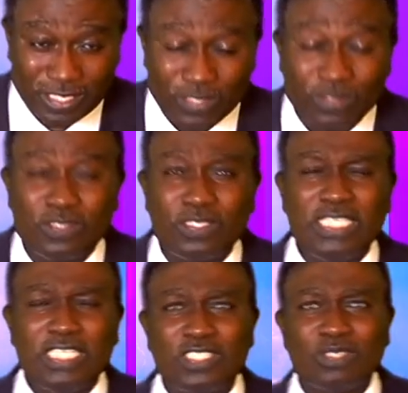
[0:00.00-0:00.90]
You
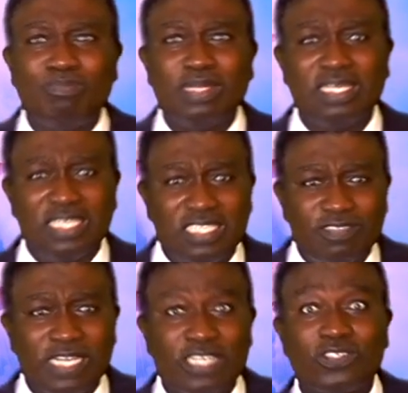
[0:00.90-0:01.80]
need to
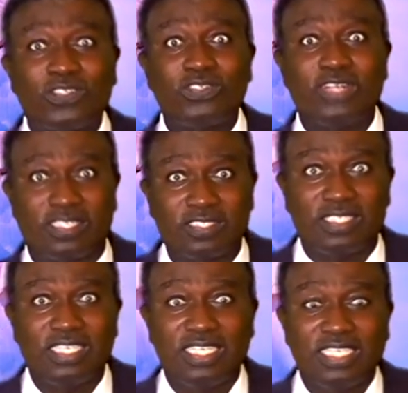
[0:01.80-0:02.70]
believe and trust
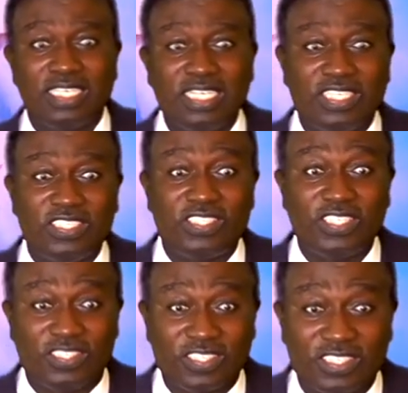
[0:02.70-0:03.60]
in
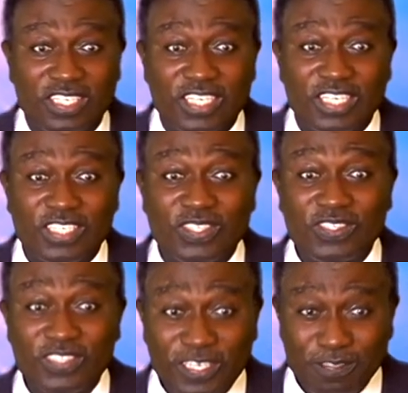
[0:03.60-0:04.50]
Jesus. You
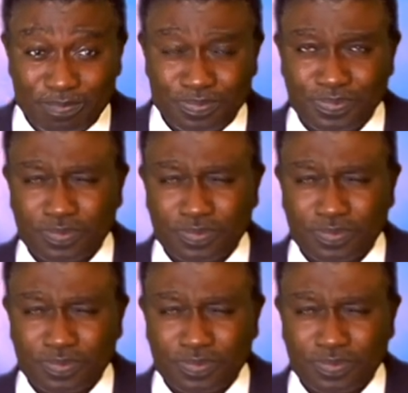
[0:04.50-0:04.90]
see,